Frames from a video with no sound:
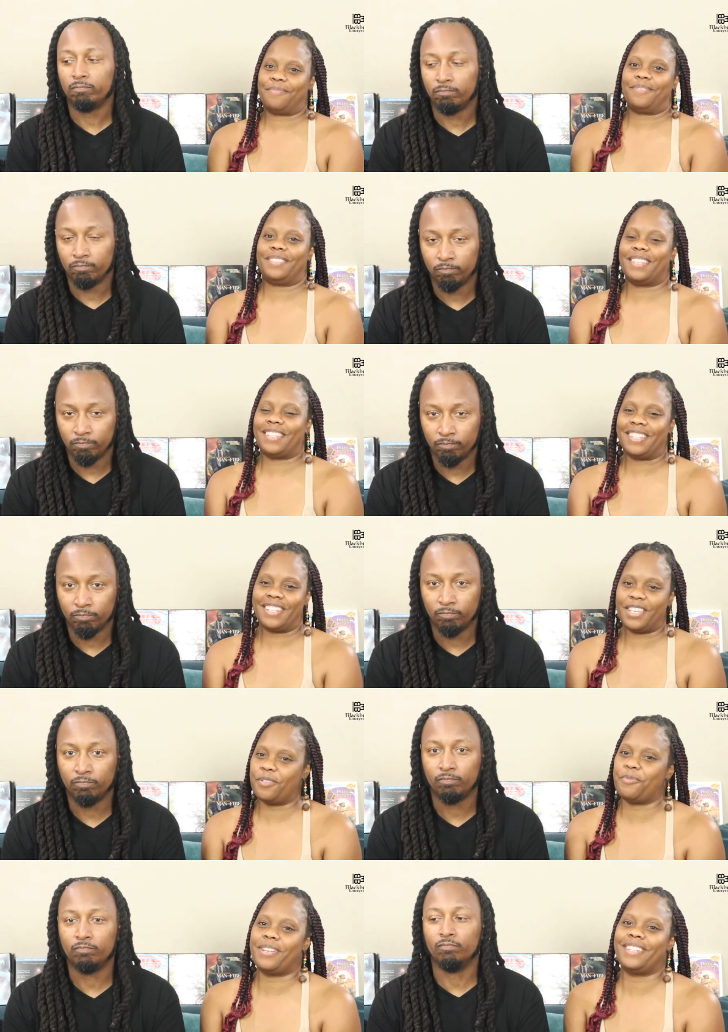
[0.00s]
Speaker 1: And the
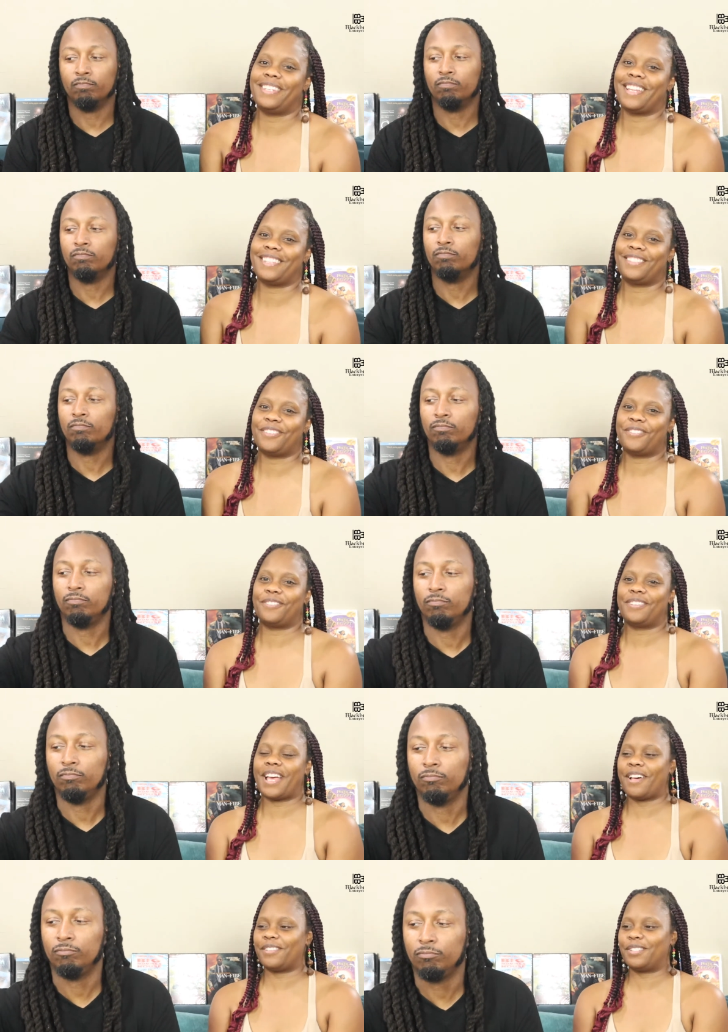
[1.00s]
getaway did not turn
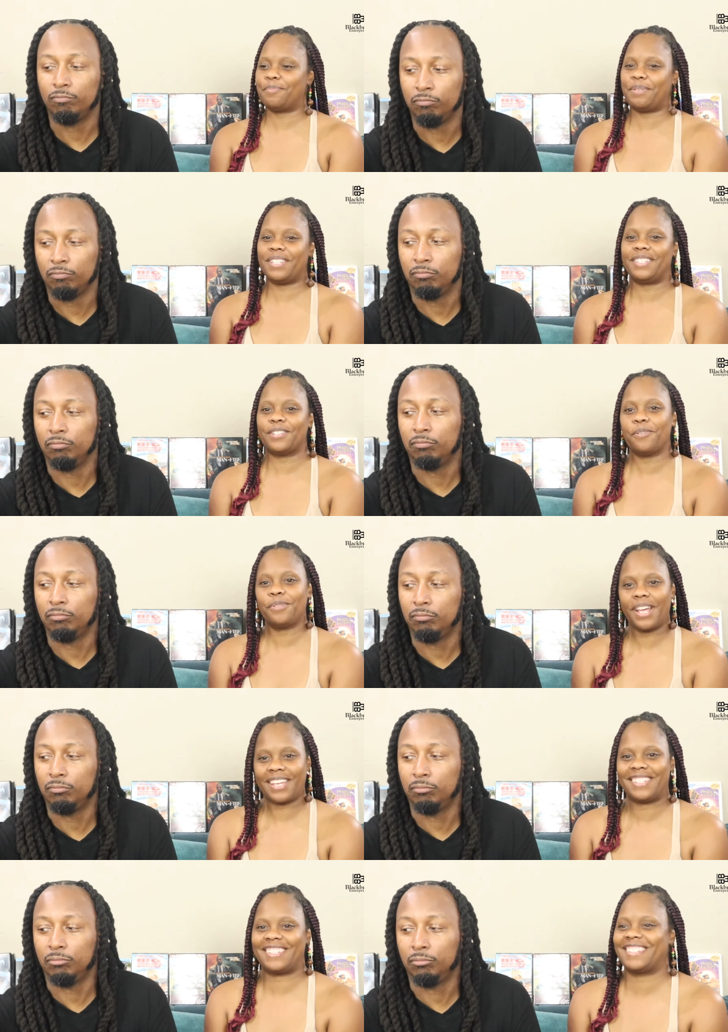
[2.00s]
out to be so
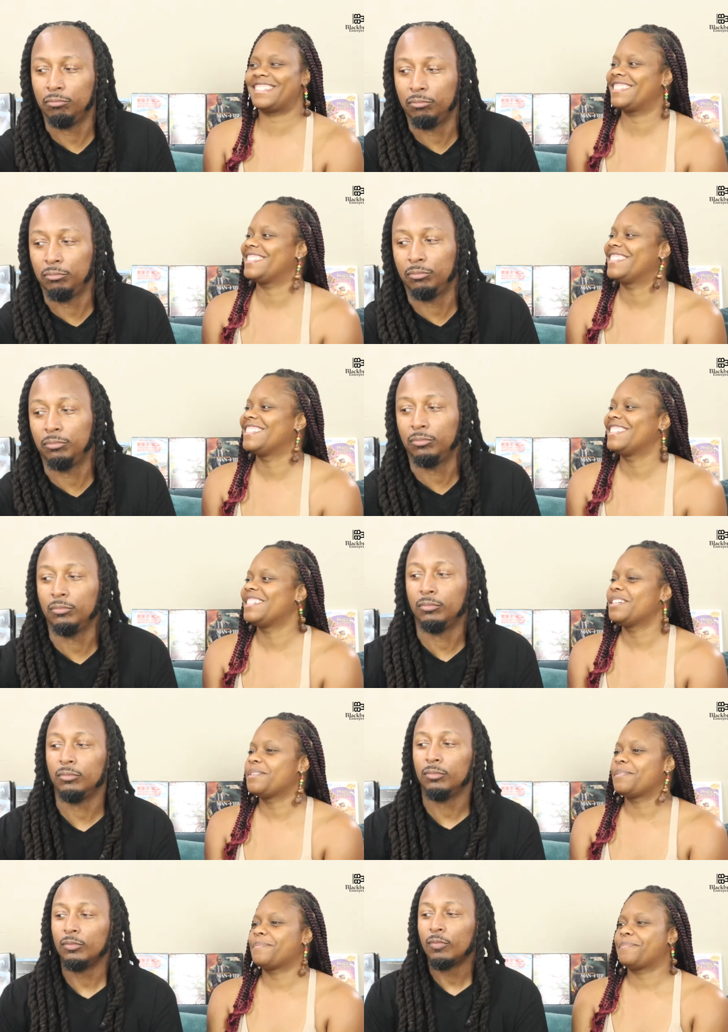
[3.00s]
nice
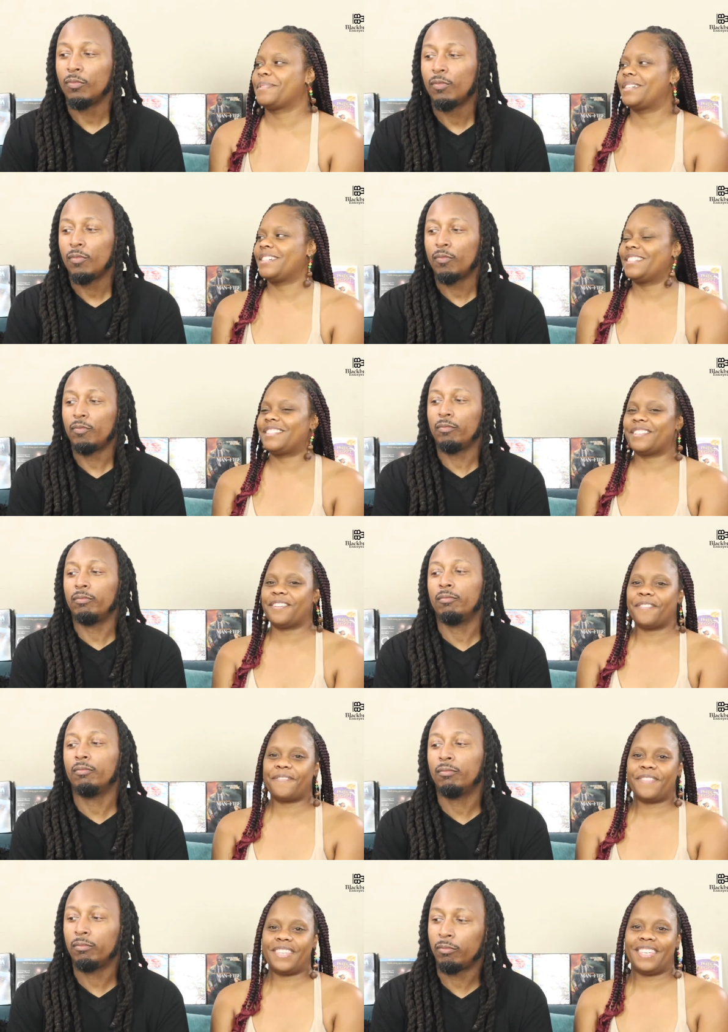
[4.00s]
because of
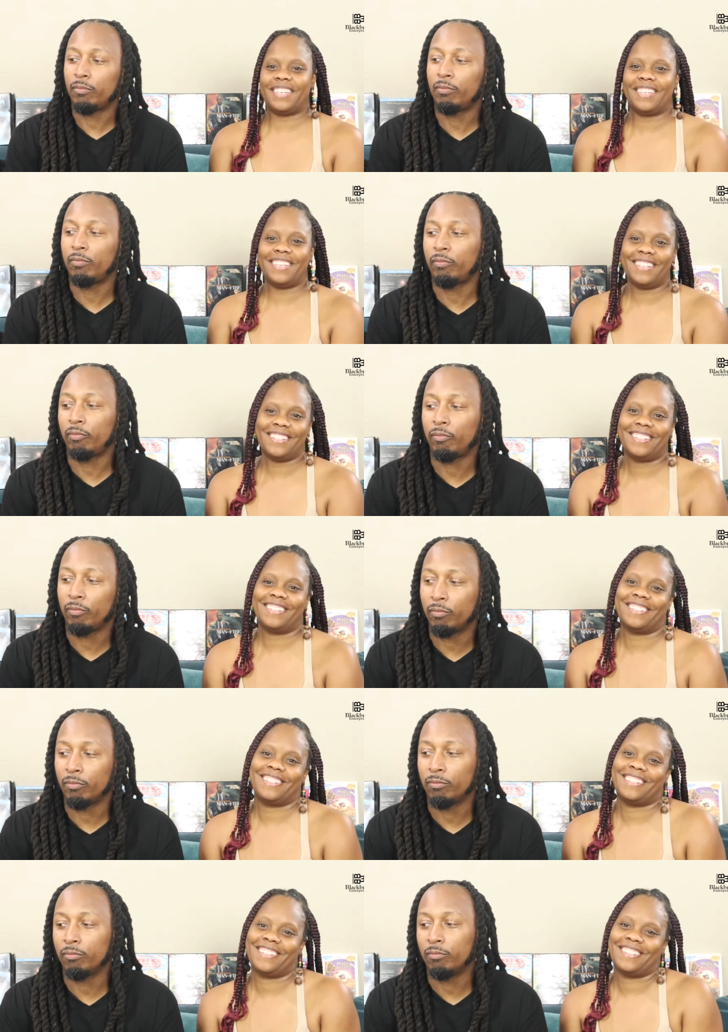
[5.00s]
the
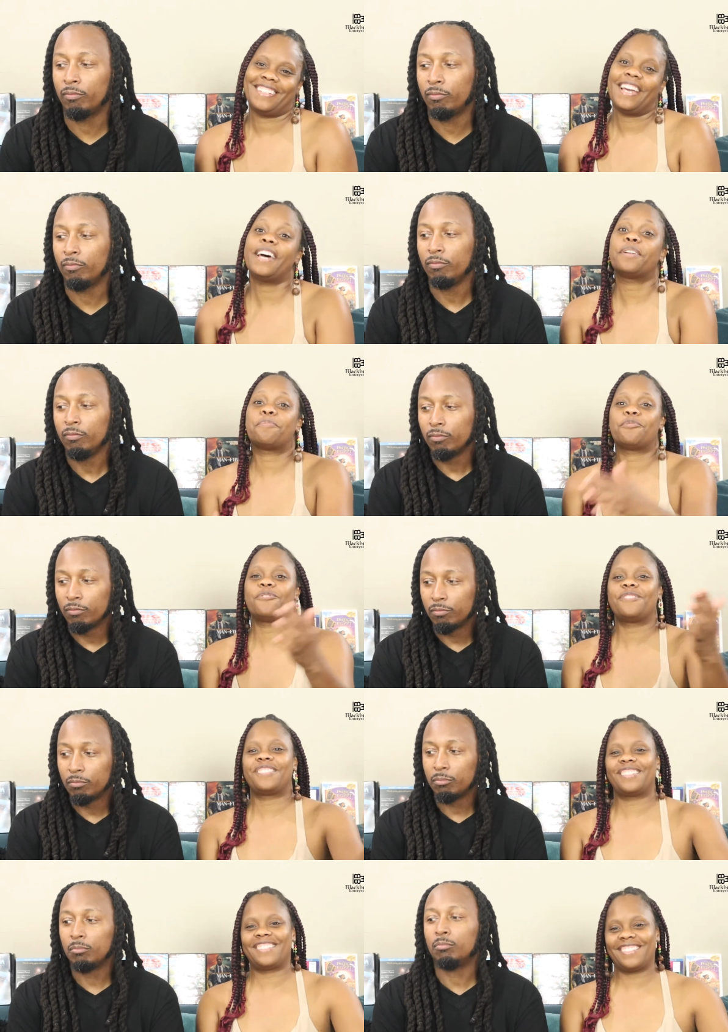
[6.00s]

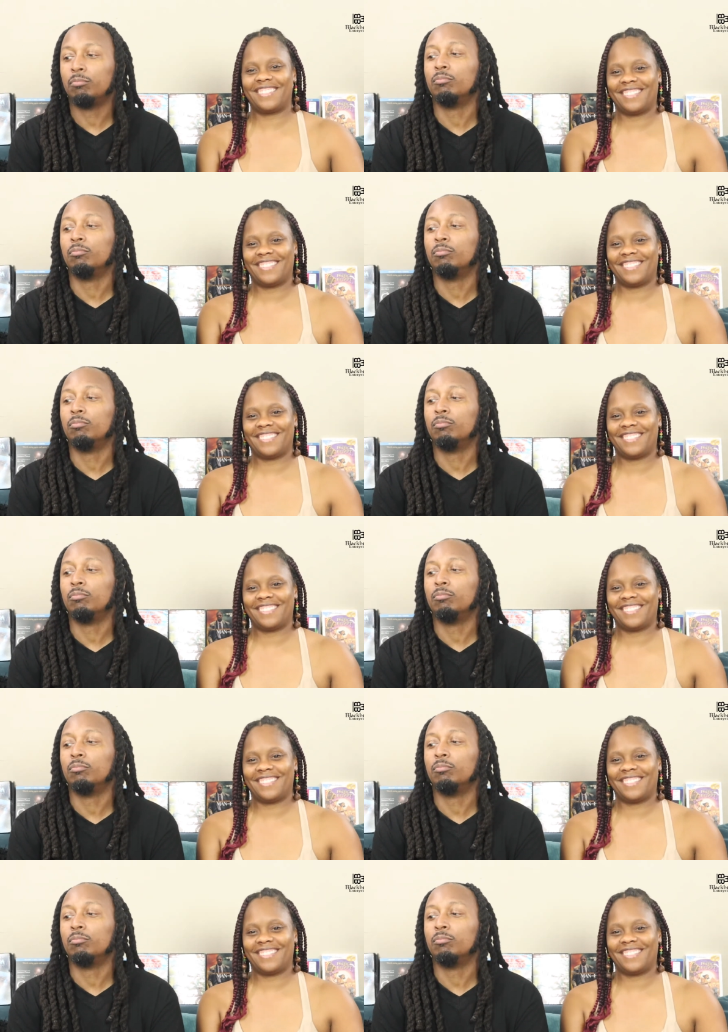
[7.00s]
animals